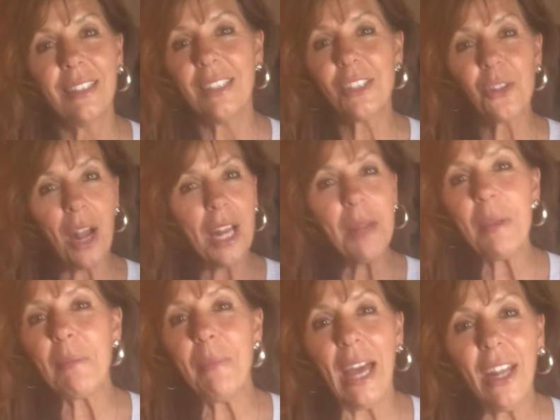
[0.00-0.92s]
and try to
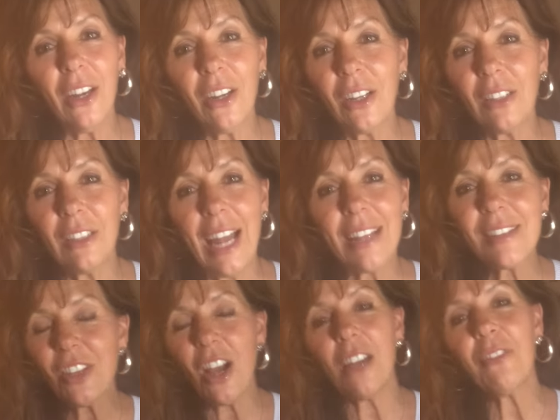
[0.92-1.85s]
be better.
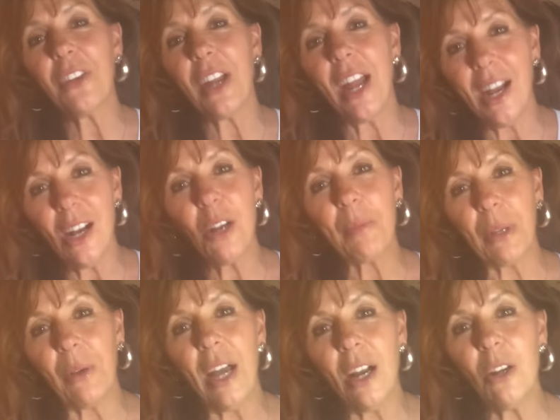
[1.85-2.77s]
Ask God for help.
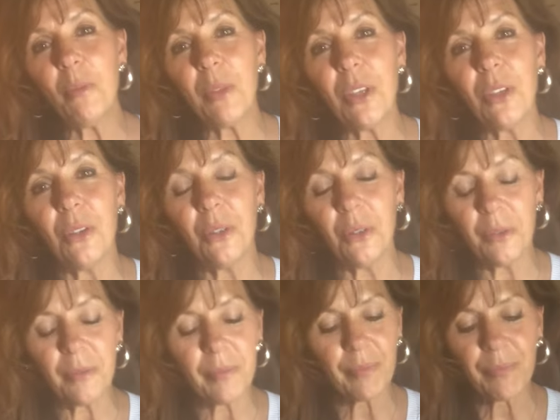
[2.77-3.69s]
He'll help
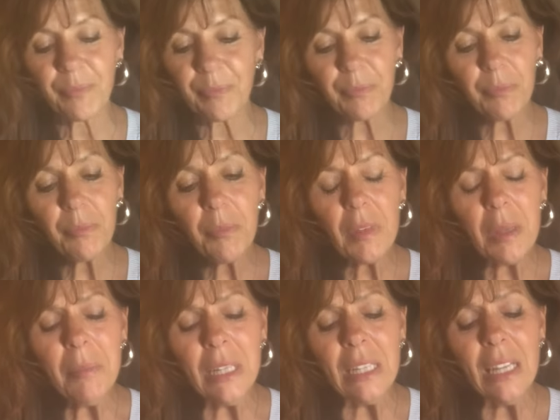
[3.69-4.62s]
you.
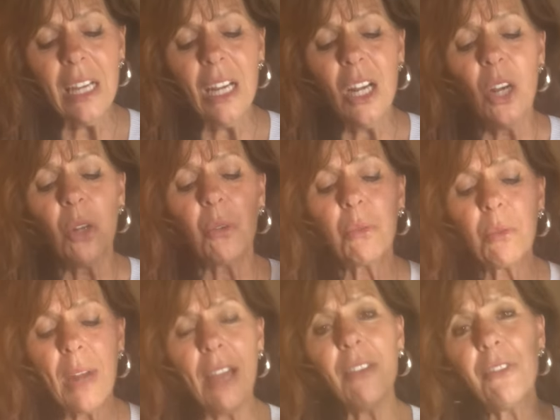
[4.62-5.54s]
But
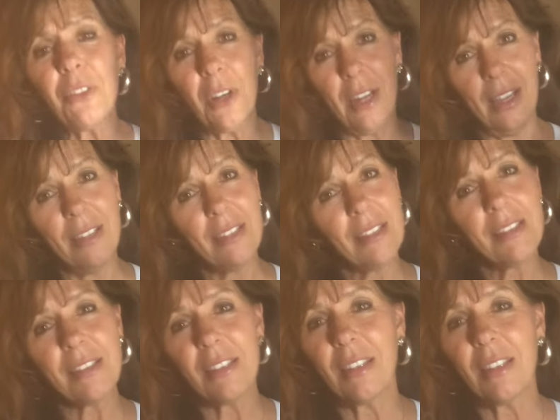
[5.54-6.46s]
reverence.